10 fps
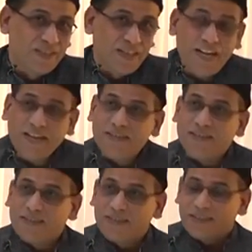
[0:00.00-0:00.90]
It
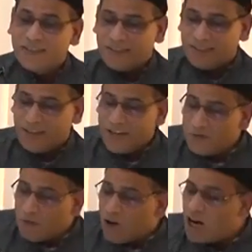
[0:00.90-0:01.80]

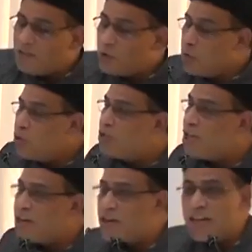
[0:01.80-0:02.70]
involved 2
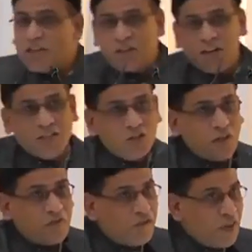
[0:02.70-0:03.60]
generations
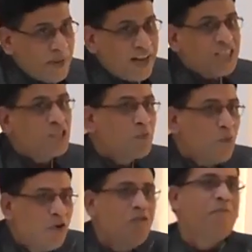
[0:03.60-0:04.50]
of feminist
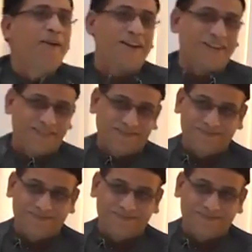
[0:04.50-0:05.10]
movement